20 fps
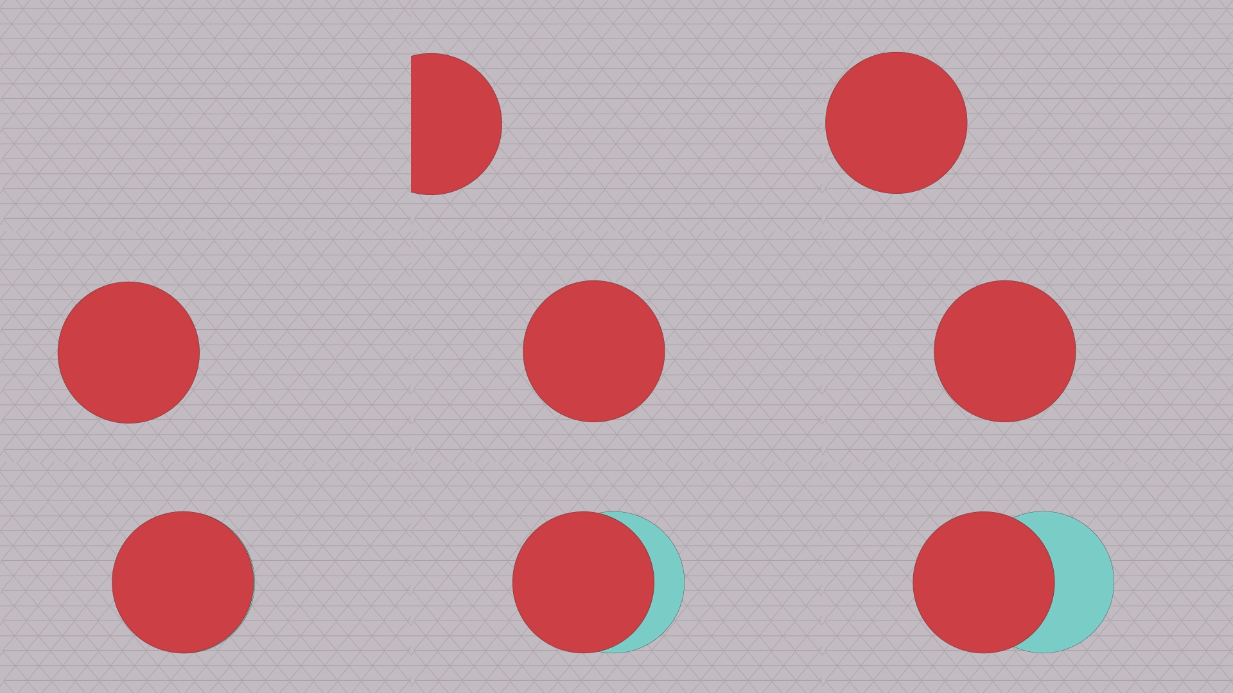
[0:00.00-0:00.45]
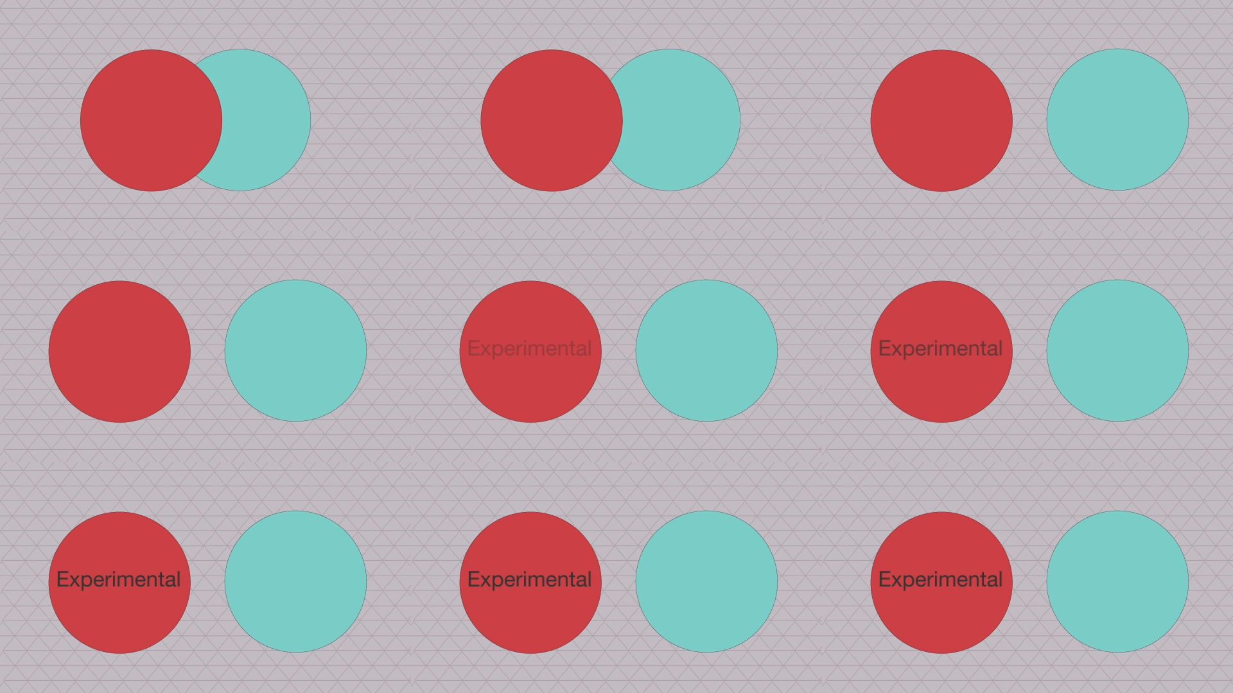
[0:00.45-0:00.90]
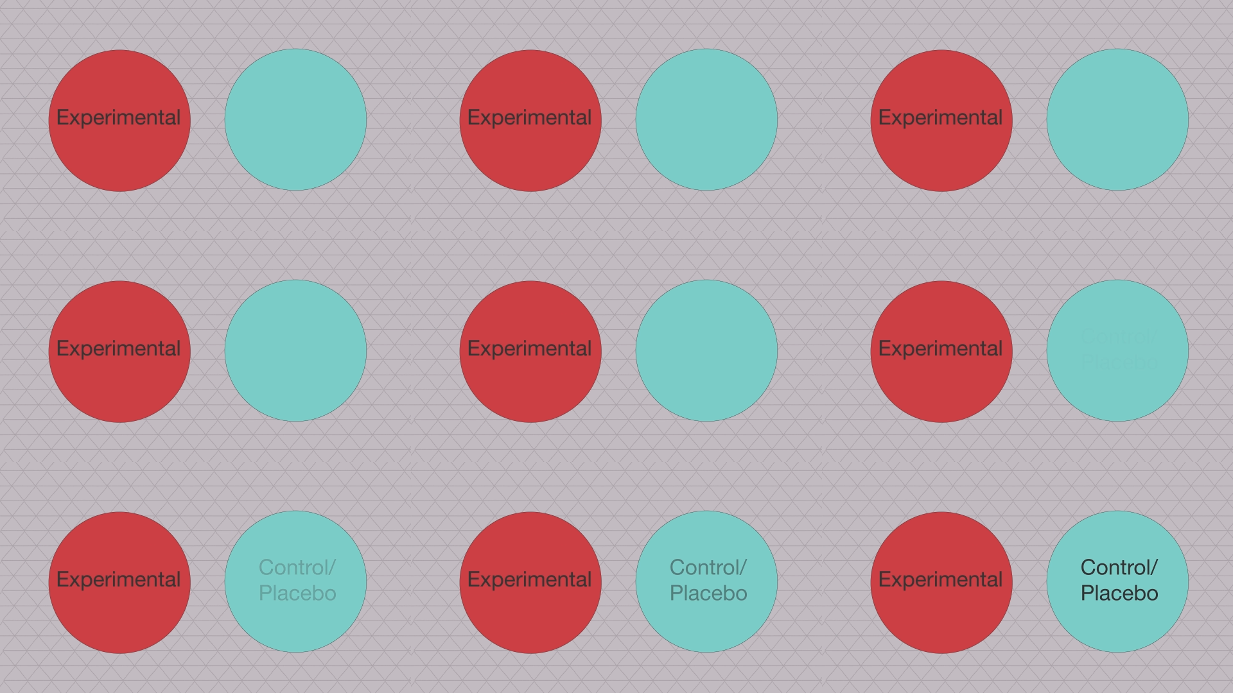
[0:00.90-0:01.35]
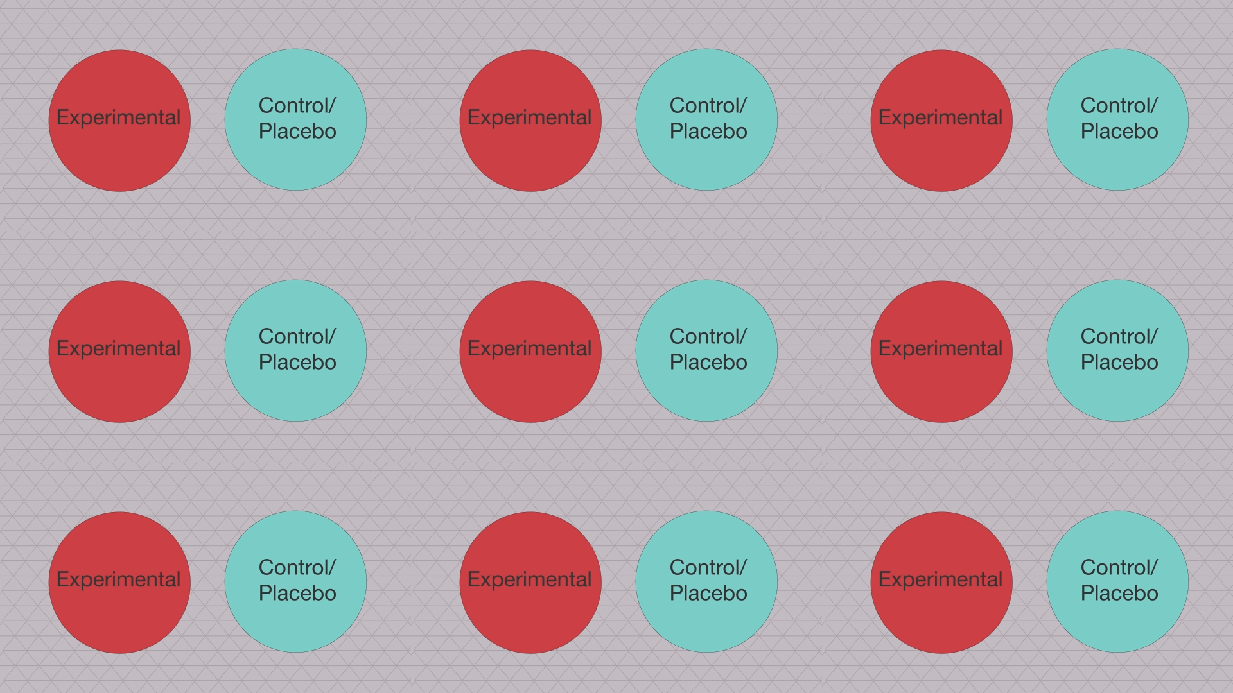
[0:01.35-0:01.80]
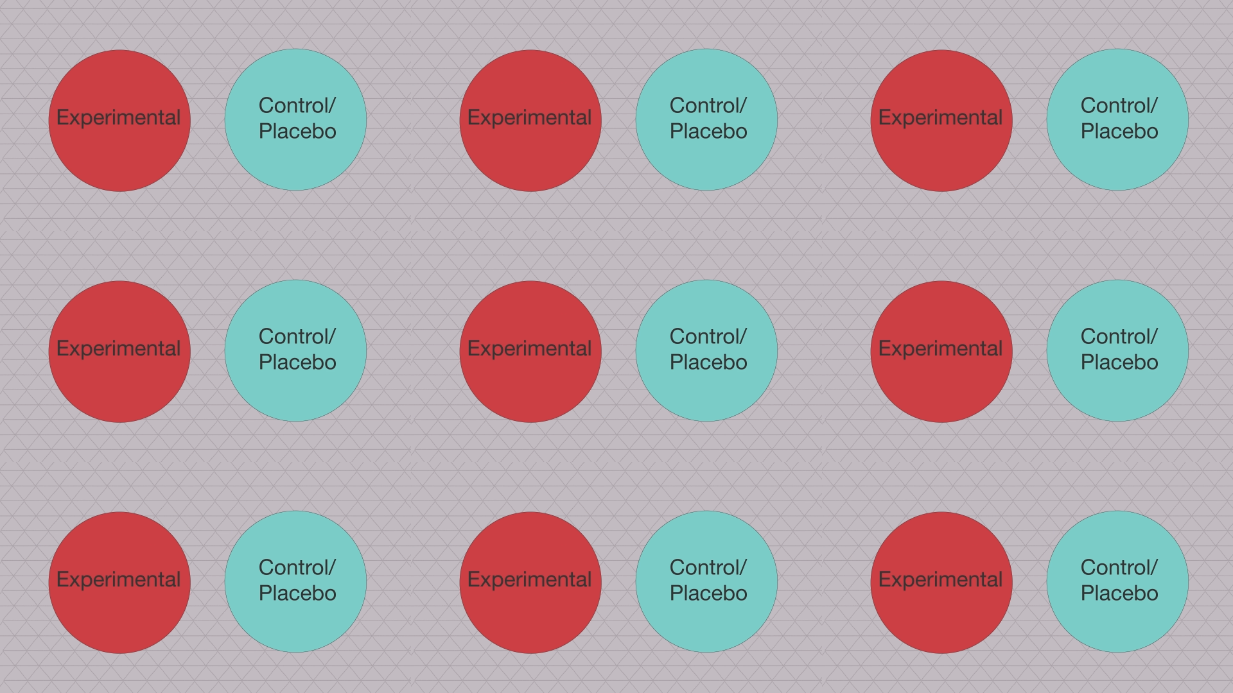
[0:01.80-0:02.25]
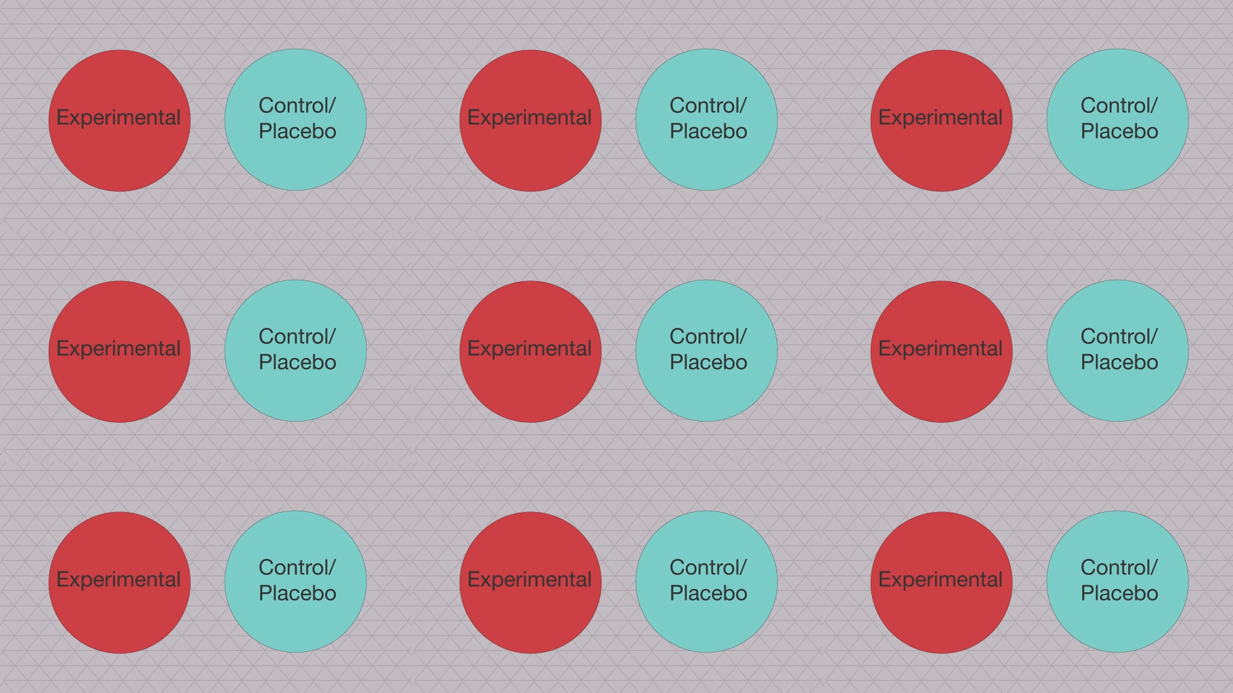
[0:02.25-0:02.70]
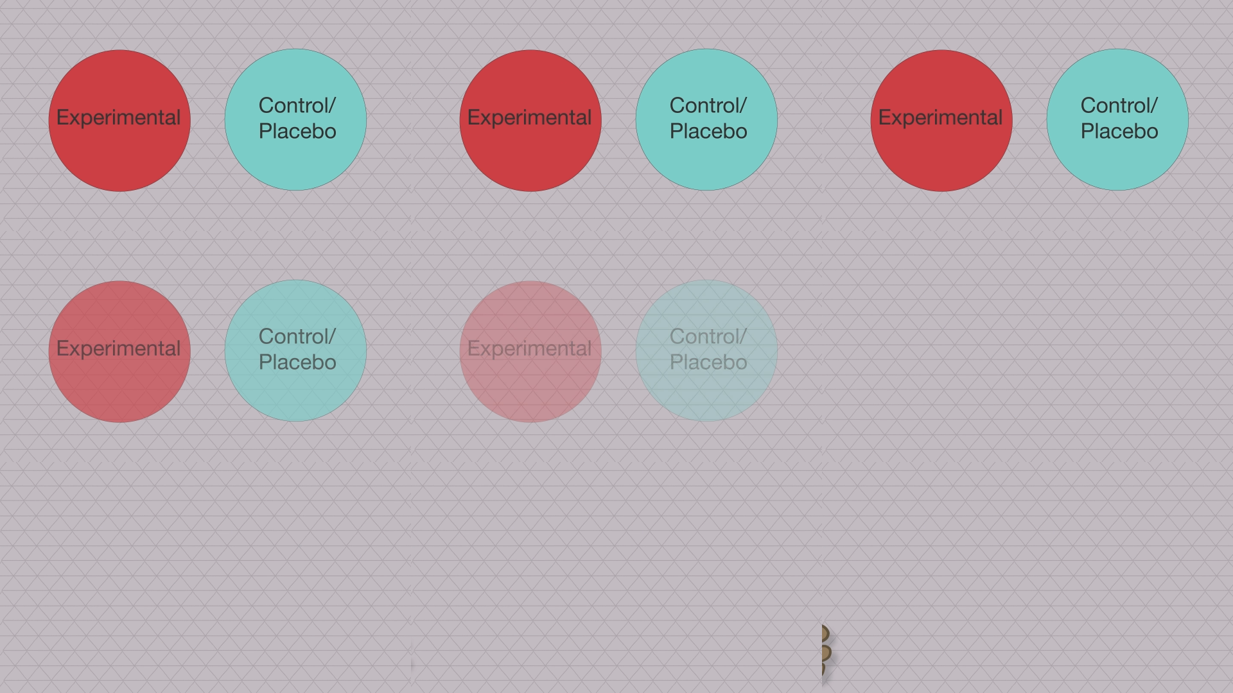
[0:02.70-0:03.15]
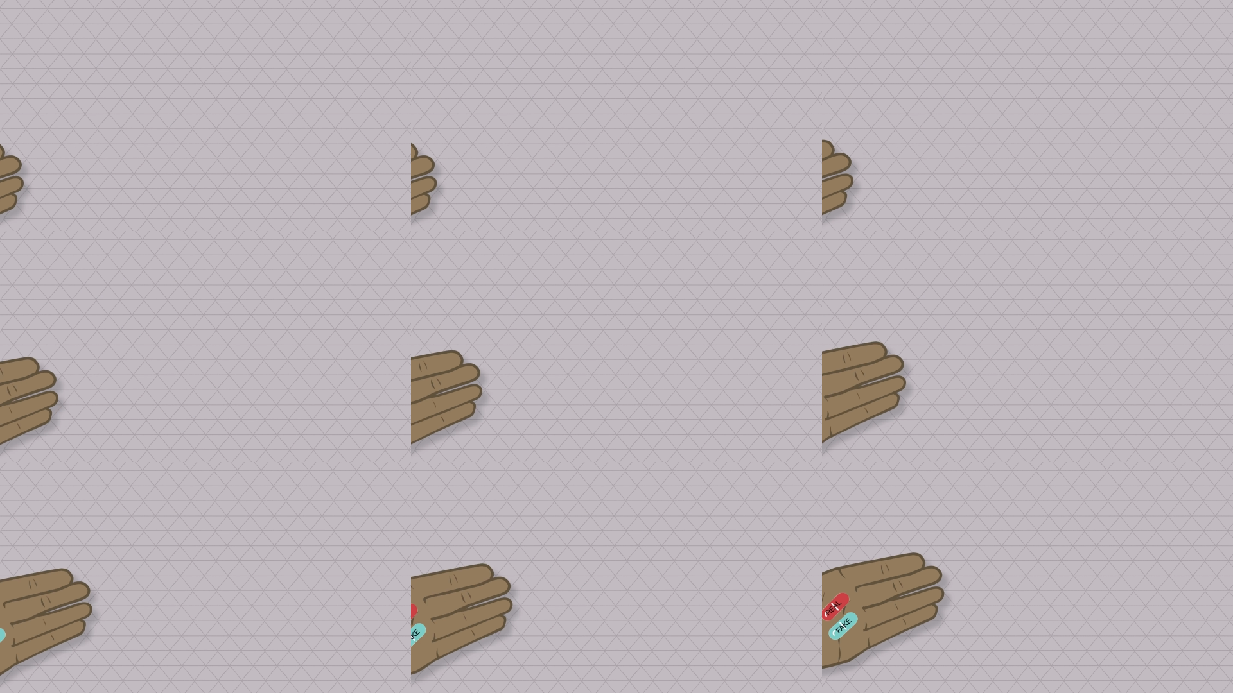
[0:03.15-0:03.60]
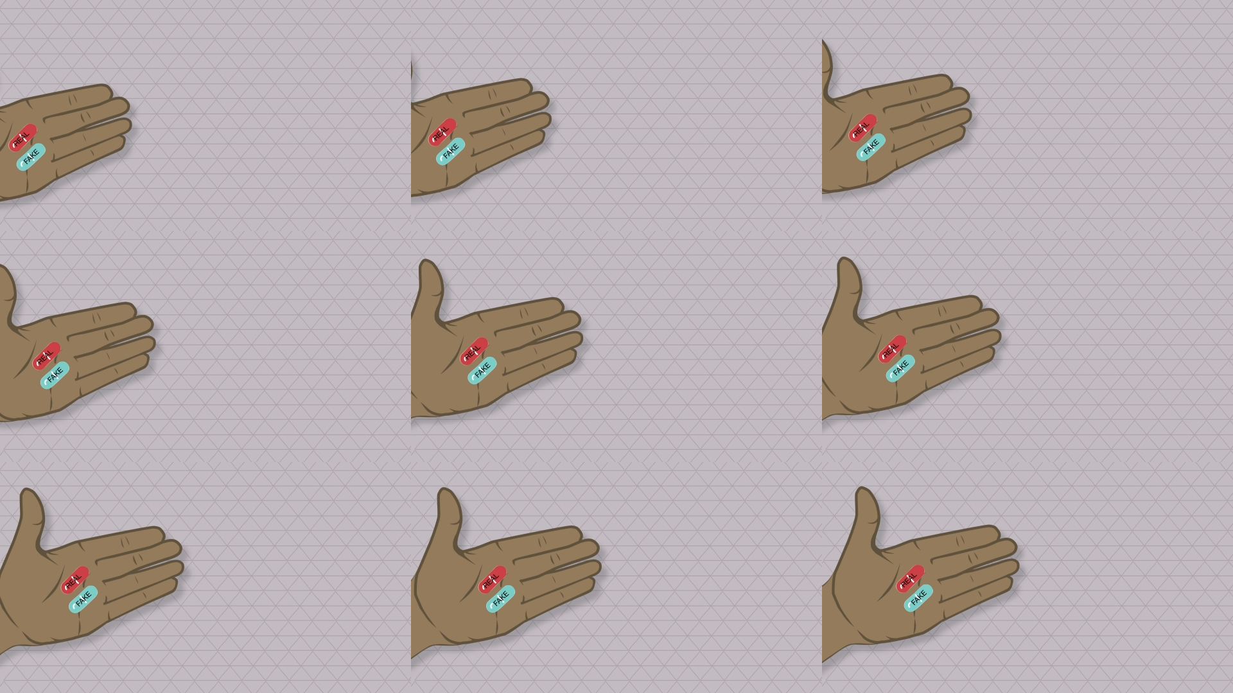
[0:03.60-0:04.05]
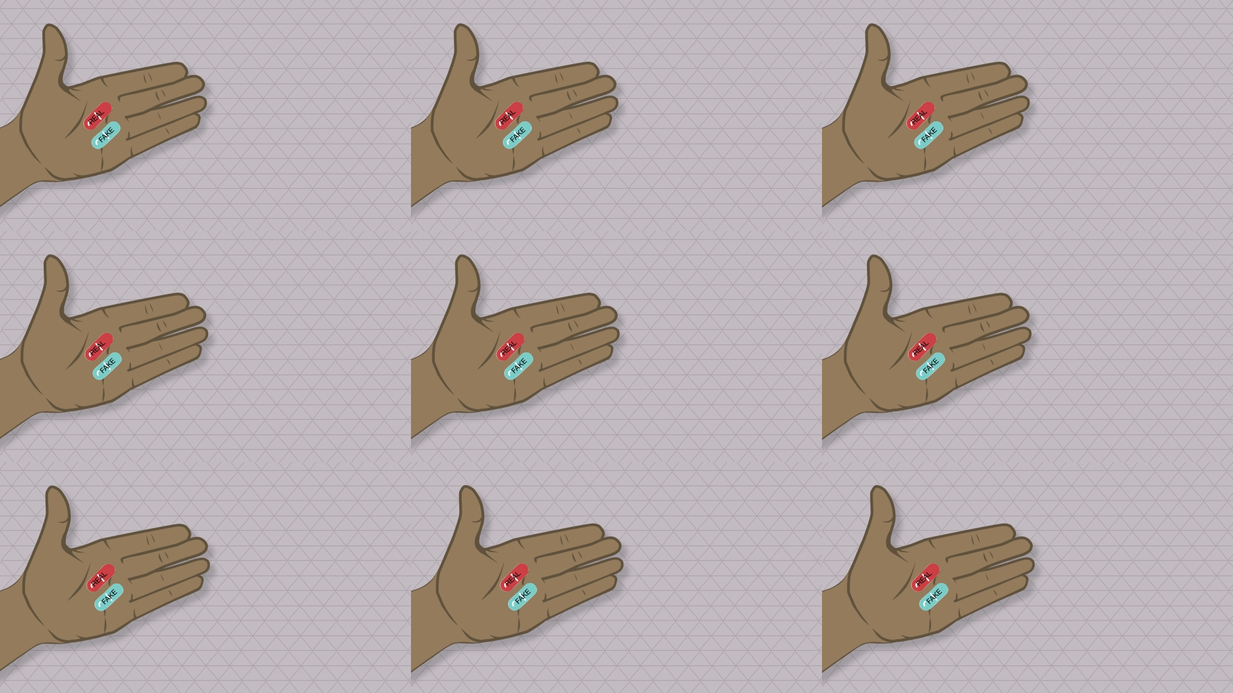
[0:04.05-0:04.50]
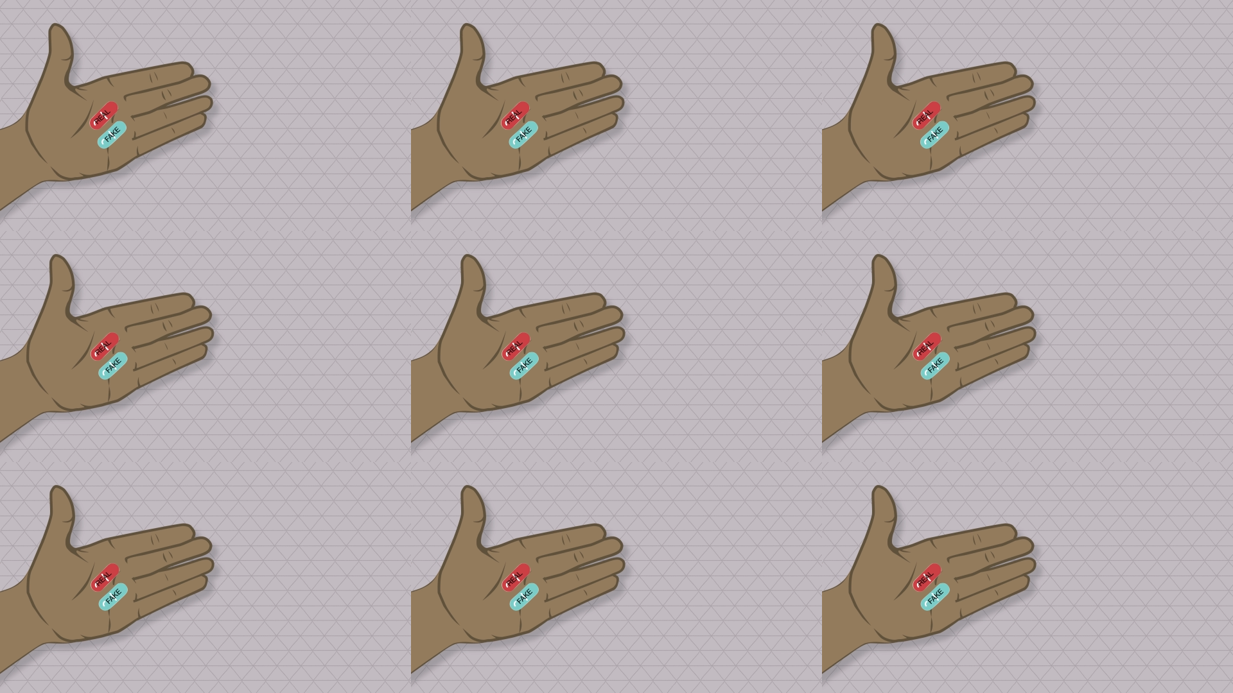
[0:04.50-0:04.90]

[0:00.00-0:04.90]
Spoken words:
No face is visible, so there are no lips to read.